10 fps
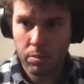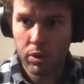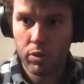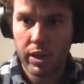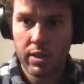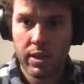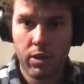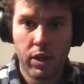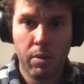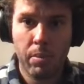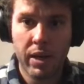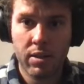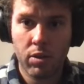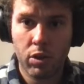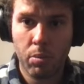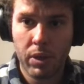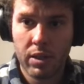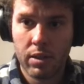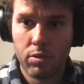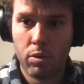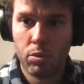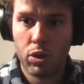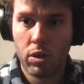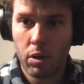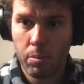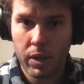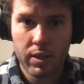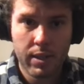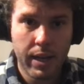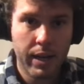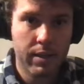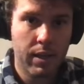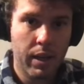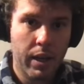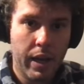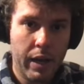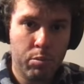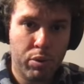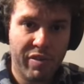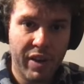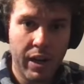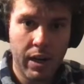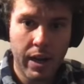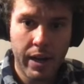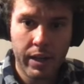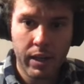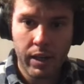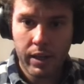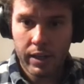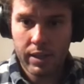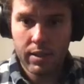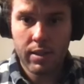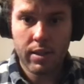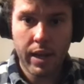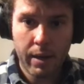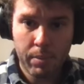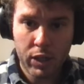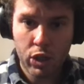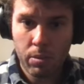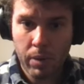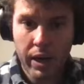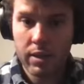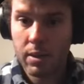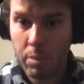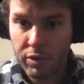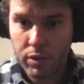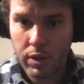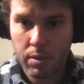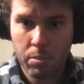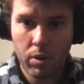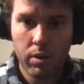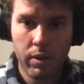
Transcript: you can say, okay, based on company description, company size, and profile line, is this guy matching my ICP, for example?